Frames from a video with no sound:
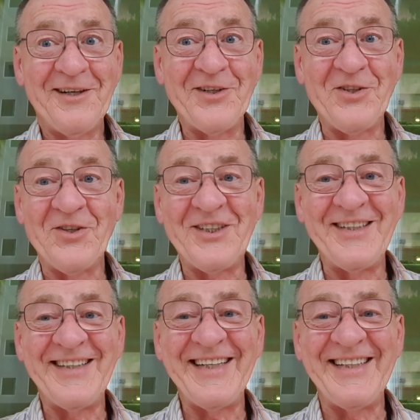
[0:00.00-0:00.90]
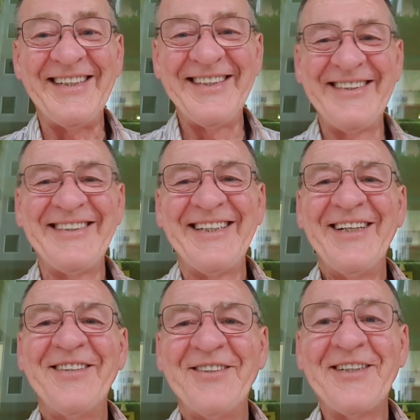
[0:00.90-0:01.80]
I'll talk to you then.
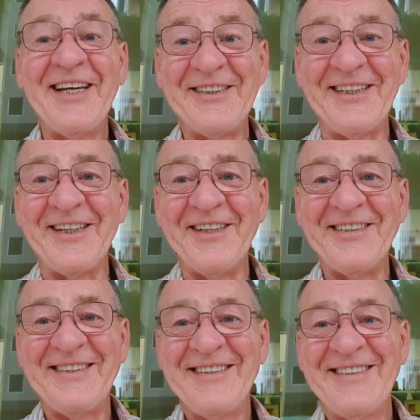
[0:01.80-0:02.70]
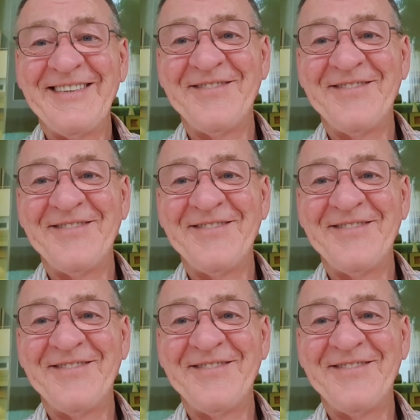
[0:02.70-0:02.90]
We'll catch you guys.